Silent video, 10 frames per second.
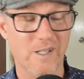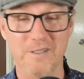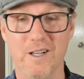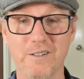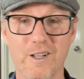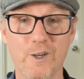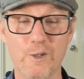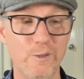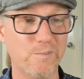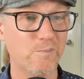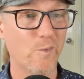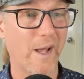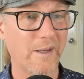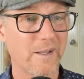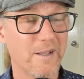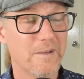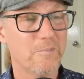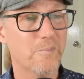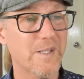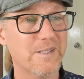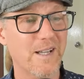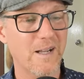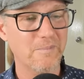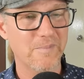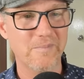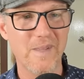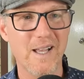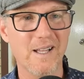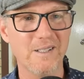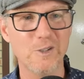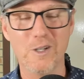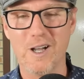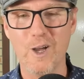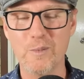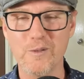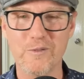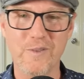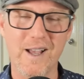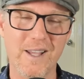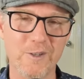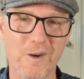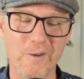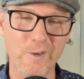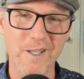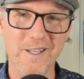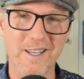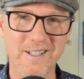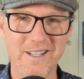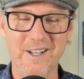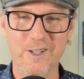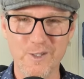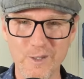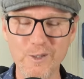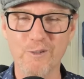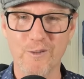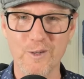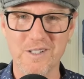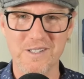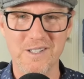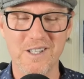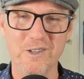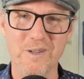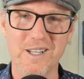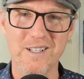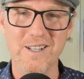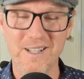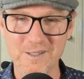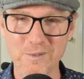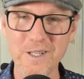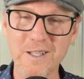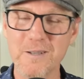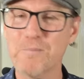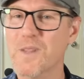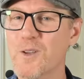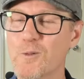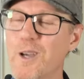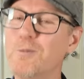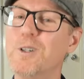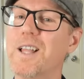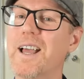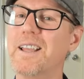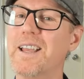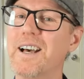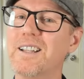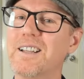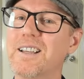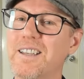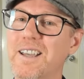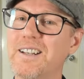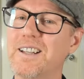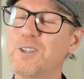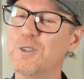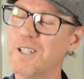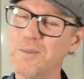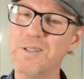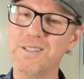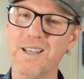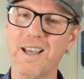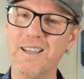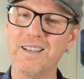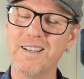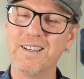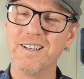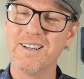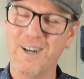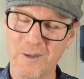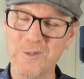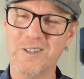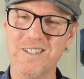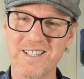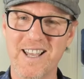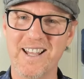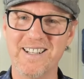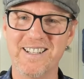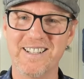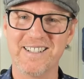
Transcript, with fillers: I don't know who won. But um, uh, look, I hope you've uh, had a great weekend, and I do look forward to seeing you again next week when we'll hang out again and you'll hear me say, I'm Doctor Dan,